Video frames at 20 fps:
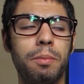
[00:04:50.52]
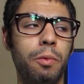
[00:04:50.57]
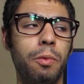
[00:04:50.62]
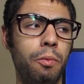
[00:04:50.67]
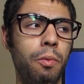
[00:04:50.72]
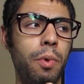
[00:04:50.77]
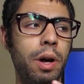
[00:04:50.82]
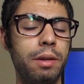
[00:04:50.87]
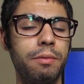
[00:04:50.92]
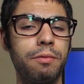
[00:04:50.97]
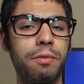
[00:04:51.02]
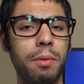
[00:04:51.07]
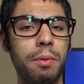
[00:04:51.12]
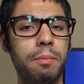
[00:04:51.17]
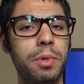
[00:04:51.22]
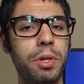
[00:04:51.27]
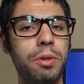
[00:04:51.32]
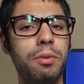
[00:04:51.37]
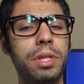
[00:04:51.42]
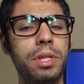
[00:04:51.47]
one
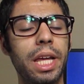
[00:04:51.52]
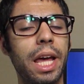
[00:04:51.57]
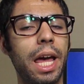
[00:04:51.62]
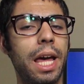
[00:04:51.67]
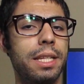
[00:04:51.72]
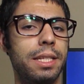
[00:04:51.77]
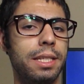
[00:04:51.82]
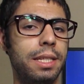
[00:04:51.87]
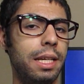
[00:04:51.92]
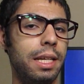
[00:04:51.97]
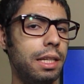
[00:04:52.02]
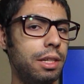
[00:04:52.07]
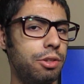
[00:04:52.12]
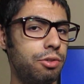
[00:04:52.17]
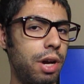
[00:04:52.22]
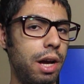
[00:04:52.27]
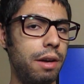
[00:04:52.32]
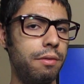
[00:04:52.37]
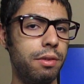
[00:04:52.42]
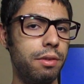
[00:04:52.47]
from using it as a daily
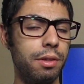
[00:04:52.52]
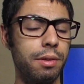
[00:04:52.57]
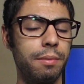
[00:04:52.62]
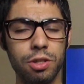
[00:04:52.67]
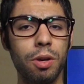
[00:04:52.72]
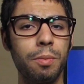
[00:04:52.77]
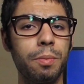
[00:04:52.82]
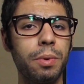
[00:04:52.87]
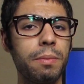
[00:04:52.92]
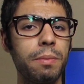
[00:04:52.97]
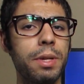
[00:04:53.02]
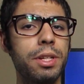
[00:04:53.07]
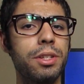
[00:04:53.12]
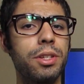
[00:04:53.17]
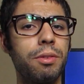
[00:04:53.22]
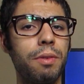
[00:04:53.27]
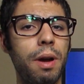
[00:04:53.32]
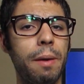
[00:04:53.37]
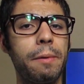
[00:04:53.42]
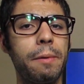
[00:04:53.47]
driver. So pretty
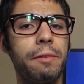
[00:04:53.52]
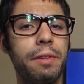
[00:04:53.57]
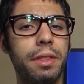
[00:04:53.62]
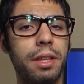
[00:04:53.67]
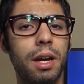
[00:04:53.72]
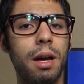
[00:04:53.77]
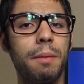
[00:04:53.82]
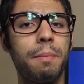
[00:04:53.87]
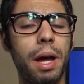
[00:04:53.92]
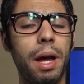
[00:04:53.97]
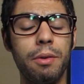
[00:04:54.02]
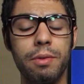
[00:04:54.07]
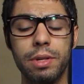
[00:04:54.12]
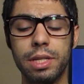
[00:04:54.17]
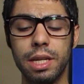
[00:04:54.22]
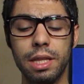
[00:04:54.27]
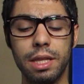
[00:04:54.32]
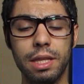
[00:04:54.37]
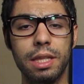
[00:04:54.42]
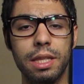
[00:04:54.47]
much to wrap everything up, I would
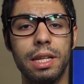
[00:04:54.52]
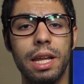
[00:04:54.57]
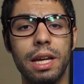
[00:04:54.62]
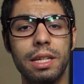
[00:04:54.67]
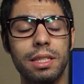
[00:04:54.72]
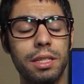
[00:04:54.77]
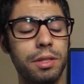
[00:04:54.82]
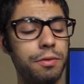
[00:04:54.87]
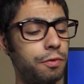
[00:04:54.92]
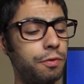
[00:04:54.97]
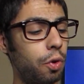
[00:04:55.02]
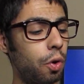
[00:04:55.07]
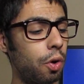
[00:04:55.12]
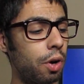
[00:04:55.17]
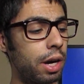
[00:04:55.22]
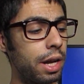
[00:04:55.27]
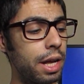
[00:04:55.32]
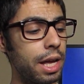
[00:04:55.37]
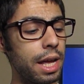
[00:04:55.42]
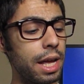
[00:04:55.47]
say that the Nexus
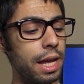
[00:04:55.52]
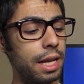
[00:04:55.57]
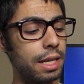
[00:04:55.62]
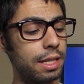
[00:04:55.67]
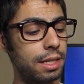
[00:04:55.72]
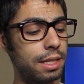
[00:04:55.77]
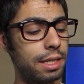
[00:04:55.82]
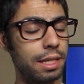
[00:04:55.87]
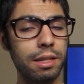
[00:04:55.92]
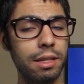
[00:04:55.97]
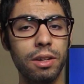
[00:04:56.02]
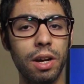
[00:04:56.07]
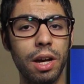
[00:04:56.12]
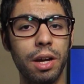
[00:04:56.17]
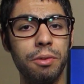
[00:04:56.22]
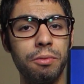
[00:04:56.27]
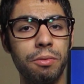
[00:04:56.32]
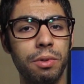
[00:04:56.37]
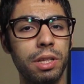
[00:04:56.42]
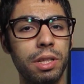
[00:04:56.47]
4 is still
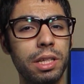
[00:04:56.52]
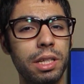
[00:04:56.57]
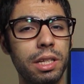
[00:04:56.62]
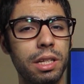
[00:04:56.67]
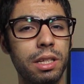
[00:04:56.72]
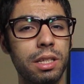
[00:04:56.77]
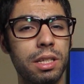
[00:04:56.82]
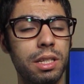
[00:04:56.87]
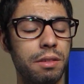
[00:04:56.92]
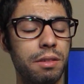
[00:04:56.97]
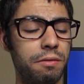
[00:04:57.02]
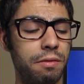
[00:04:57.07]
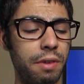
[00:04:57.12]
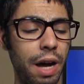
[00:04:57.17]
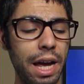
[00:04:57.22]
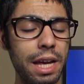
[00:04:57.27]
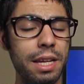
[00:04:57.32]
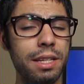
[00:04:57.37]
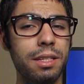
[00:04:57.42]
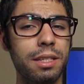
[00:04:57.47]
a really good
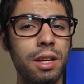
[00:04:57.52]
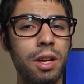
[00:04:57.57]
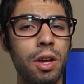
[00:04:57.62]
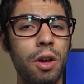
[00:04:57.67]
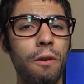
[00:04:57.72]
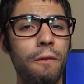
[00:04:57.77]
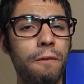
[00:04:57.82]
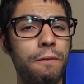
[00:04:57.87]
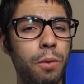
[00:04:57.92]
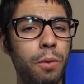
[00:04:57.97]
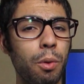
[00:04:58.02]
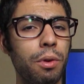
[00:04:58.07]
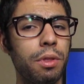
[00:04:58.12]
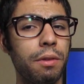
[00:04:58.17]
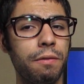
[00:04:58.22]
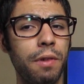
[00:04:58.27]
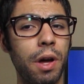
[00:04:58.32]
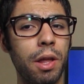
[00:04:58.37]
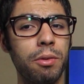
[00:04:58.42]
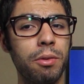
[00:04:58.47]
device for the
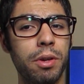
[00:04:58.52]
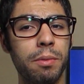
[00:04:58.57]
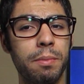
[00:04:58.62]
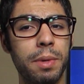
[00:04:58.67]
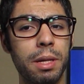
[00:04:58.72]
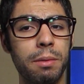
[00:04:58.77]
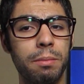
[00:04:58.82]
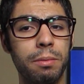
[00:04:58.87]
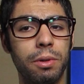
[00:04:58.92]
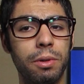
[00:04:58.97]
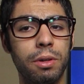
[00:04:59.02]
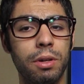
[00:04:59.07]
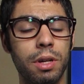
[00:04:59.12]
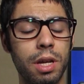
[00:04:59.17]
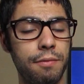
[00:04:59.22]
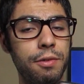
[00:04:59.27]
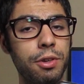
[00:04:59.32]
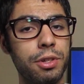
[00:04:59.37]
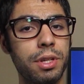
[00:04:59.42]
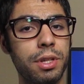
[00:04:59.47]
following people.
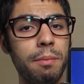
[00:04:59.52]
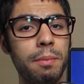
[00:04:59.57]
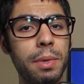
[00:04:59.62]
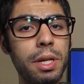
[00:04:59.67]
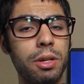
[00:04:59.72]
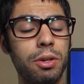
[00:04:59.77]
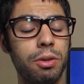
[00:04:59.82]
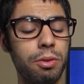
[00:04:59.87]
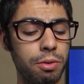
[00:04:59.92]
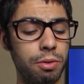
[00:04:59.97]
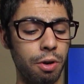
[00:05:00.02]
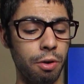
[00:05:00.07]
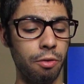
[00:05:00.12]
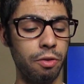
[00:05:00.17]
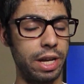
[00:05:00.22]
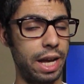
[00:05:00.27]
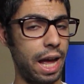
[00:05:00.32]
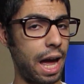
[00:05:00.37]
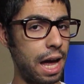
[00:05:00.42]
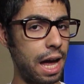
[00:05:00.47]
If you're somebody who
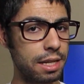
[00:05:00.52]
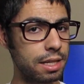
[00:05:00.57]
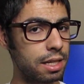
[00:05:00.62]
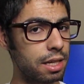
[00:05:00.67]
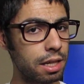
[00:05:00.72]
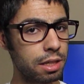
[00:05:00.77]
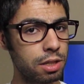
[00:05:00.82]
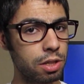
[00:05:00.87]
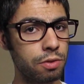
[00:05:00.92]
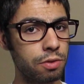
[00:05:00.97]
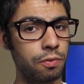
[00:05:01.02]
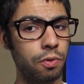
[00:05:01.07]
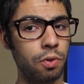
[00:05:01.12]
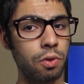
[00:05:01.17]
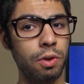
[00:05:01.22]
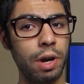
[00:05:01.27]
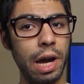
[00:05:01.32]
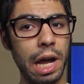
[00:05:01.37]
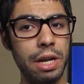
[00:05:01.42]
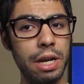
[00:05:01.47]
already has a Nexus
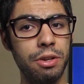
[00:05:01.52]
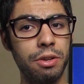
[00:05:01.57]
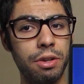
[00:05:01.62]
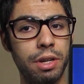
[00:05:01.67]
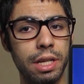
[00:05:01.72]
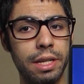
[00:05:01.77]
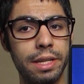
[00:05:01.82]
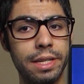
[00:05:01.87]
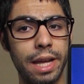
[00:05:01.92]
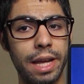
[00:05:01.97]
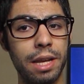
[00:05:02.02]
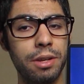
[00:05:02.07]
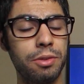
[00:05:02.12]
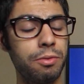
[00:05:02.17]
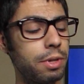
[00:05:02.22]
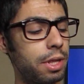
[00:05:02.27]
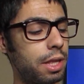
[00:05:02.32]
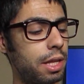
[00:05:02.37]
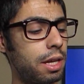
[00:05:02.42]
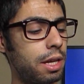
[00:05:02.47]
4 and you're content
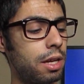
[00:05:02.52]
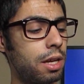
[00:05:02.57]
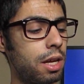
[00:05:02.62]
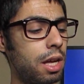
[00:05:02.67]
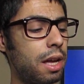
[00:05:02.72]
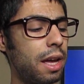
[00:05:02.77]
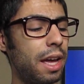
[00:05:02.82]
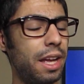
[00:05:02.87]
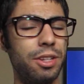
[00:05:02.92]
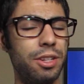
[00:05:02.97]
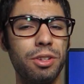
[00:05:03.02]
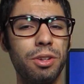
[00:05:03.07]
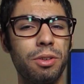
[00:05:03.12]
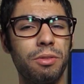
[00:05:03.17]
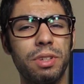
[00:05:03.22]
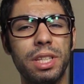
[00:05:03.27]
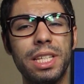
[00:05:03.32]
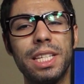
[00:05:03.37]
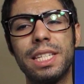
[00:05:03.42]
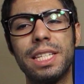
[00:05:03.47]
with it and you
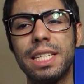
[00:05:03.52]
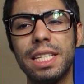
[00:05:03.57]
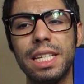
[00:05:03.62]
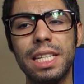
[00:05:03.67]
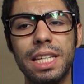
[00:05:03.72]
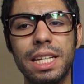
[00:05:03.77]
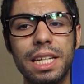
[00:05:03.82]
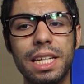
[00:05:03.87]
don't really see the